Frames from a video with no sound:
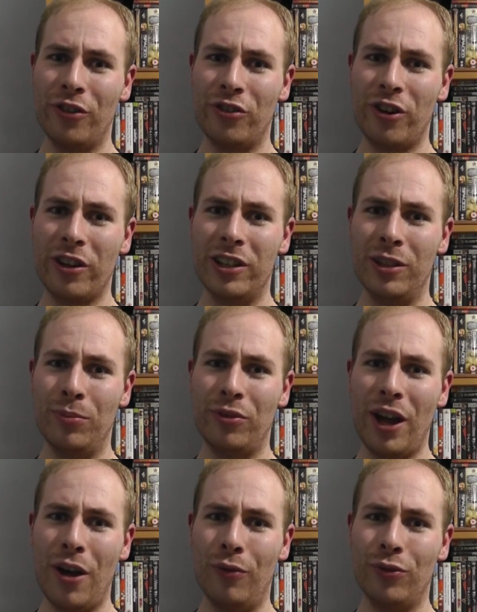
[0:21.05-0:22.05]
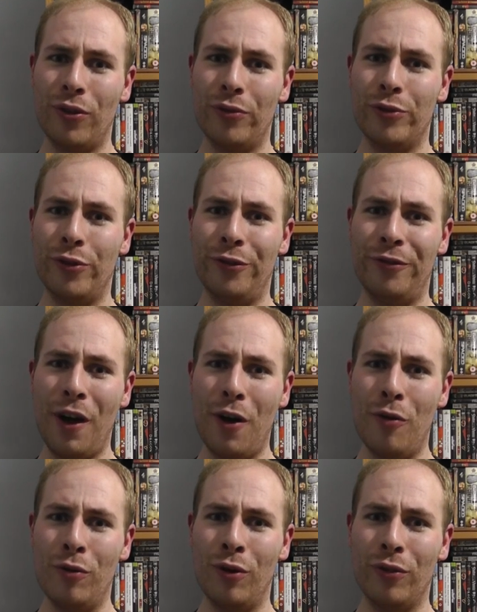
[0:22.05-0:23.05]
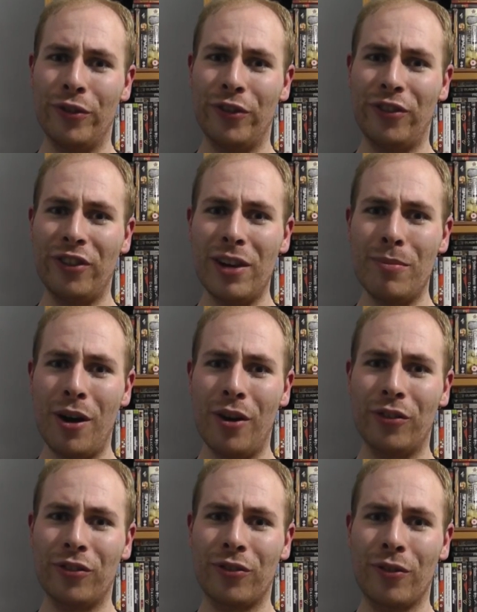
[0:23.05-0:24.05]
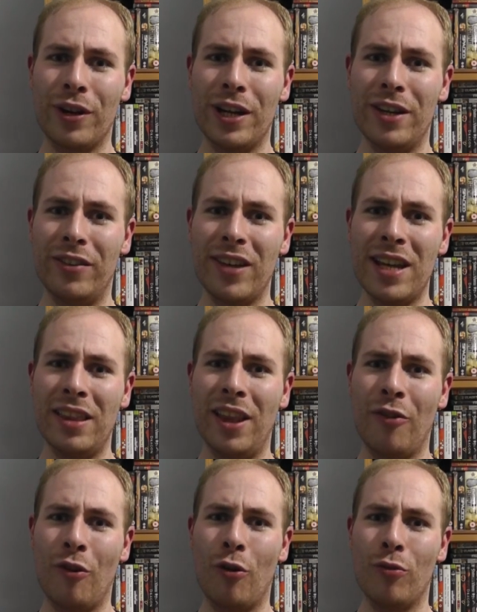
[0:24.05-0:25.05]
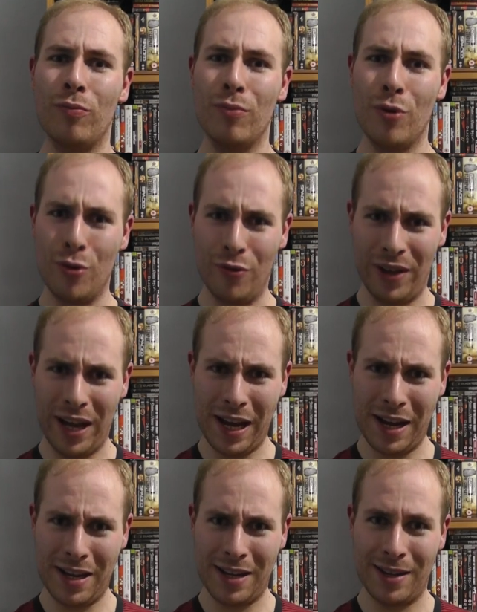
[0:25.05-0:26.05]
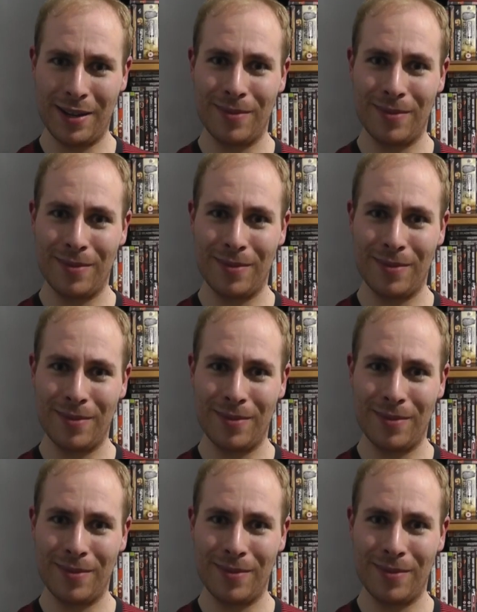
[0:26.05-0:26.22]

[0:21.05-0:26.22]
are chucking themselves off your phone onto cinema screens in their own movie.